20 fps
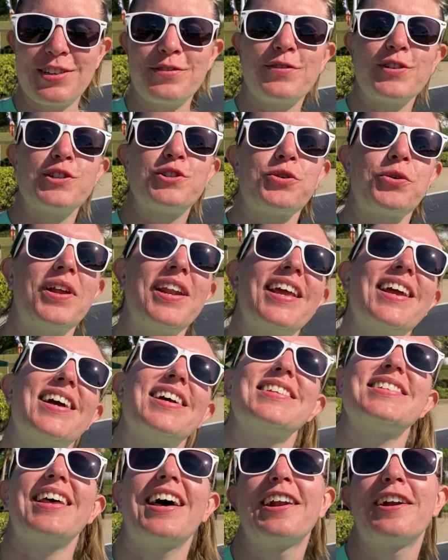for joining
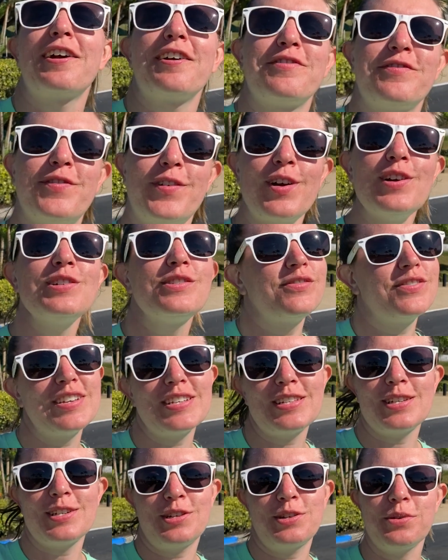us on our first
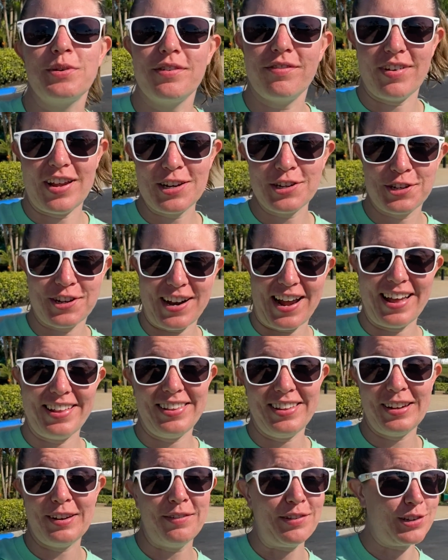visit to Adventure
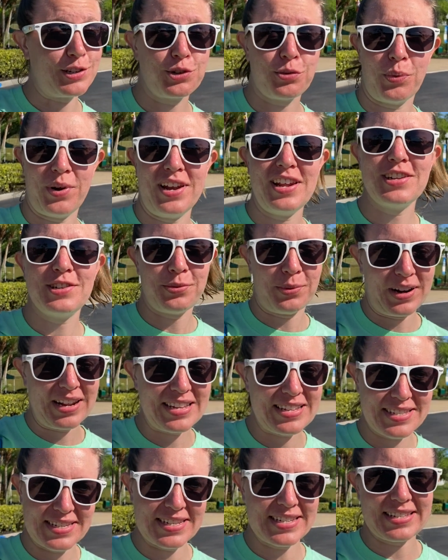Island of the 2020
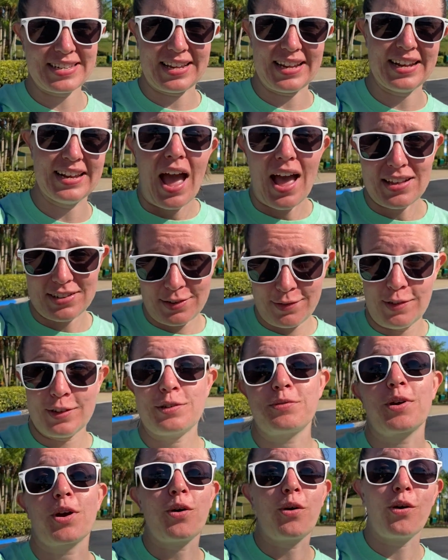season. As of
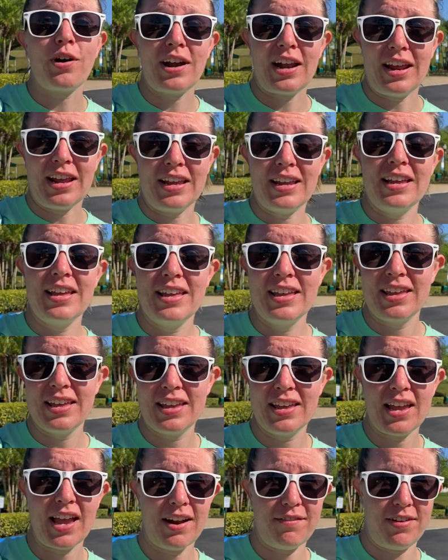this recording,
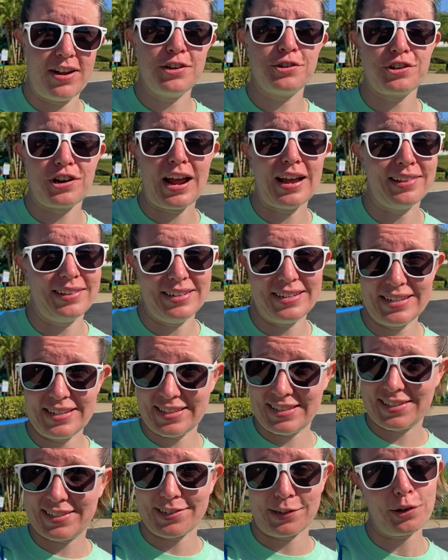Adventure Island is
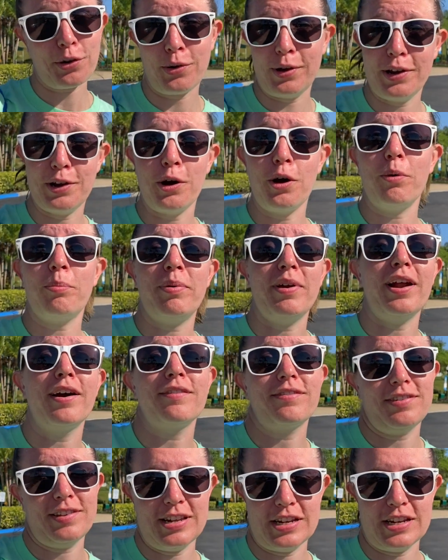still going to open up for the